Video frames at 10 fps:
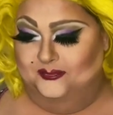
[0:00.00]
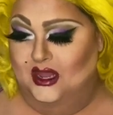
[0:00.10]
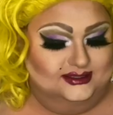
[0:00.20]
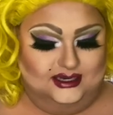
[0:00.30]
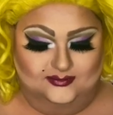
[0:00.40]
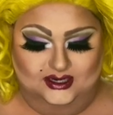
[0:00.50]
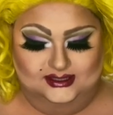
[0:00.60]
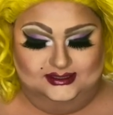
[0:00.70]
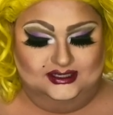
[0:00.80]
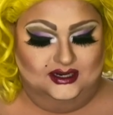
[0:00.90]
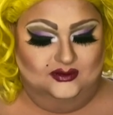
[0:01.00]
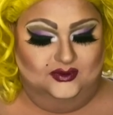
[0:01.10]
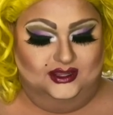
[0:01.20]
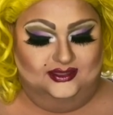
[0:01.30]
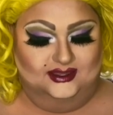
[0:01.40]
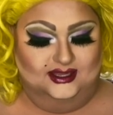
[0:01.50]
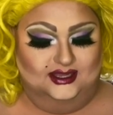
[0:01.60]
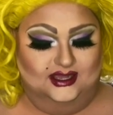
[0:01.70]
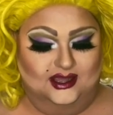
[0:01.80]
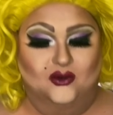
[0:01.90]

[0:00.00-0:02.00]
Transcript: So I'm gonna start with the